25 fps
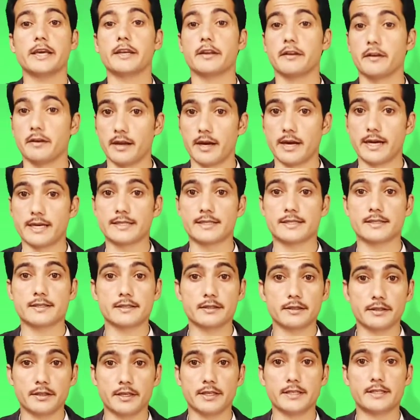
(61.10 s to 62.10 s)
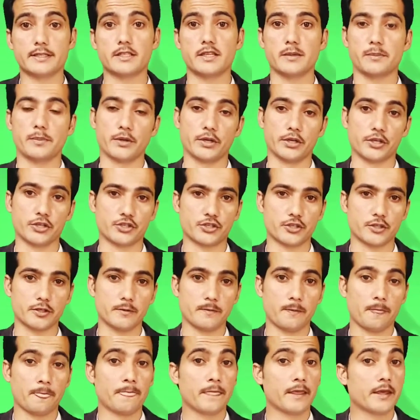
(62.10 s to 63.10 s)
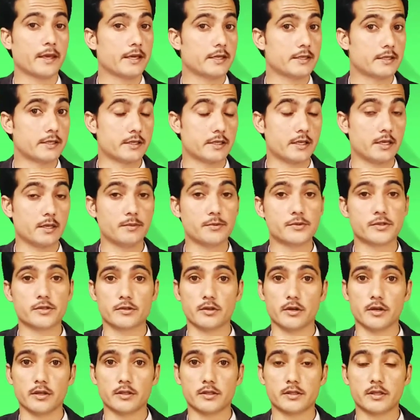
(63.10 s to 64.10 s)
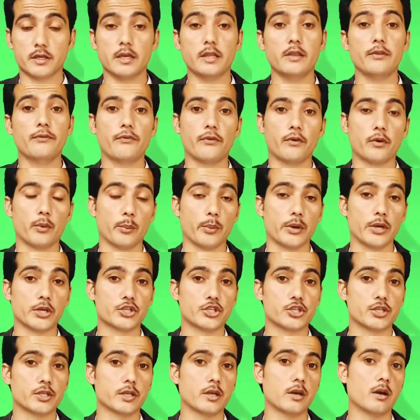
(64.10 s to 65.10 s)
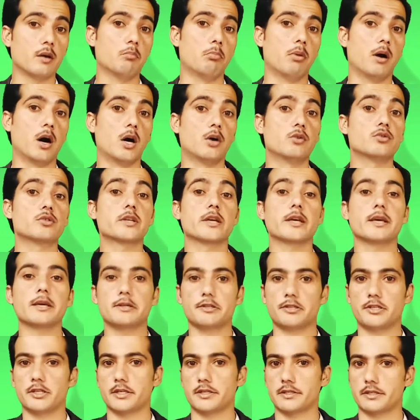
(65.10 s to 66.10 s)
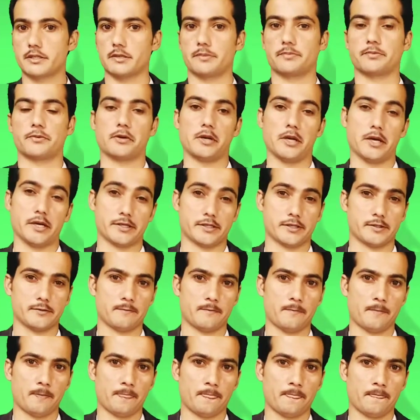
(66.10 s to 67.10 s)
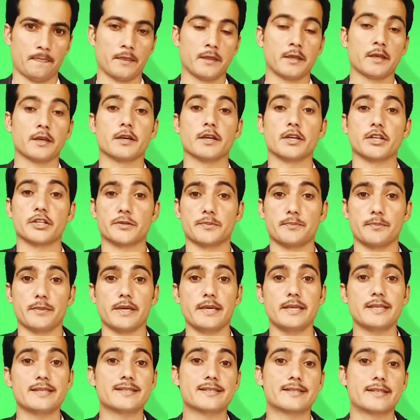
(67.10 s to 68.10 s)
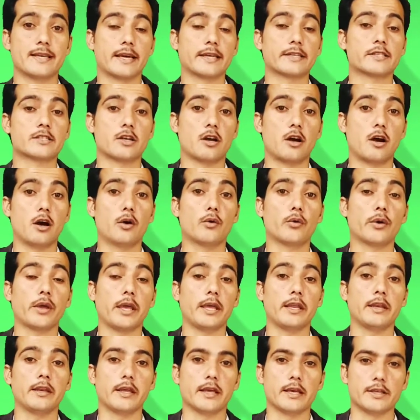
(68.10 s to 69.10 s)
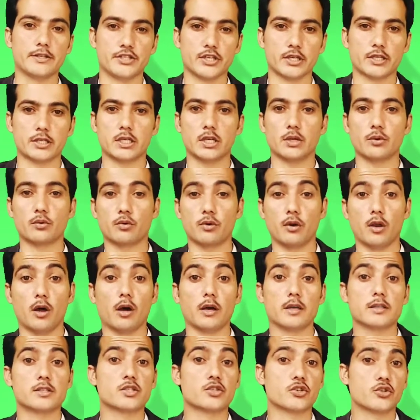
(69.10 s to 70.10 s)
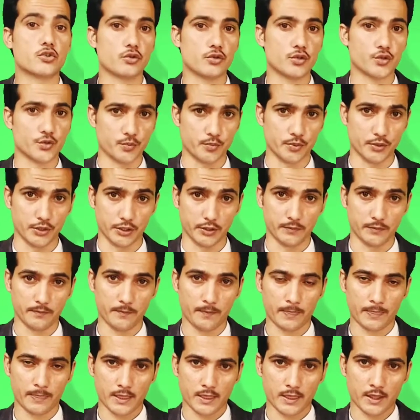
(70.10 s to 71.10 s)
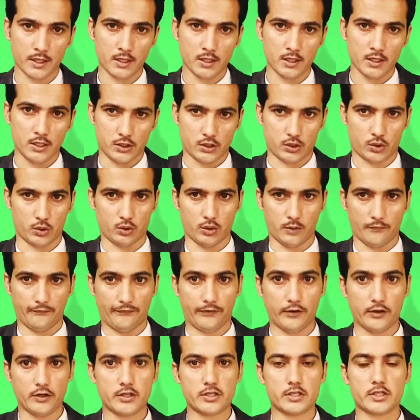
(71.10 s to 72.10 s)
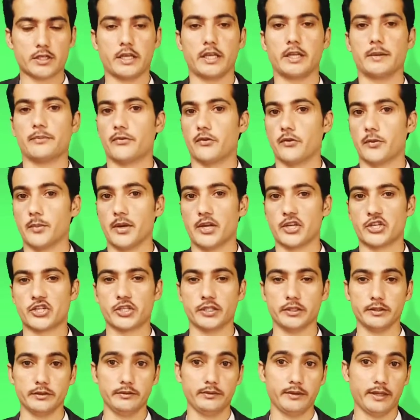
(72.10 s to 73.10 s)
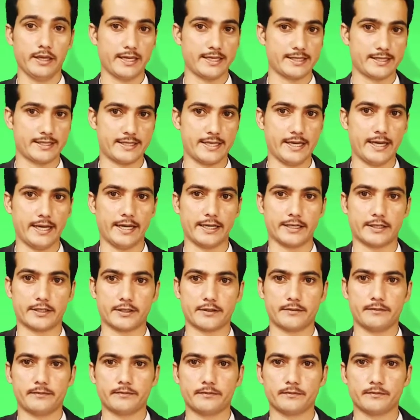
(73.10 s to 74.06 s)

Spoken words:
analyze this definition, it gives us information about adjective clause. It means that how an adjective clause should be. So the first information is that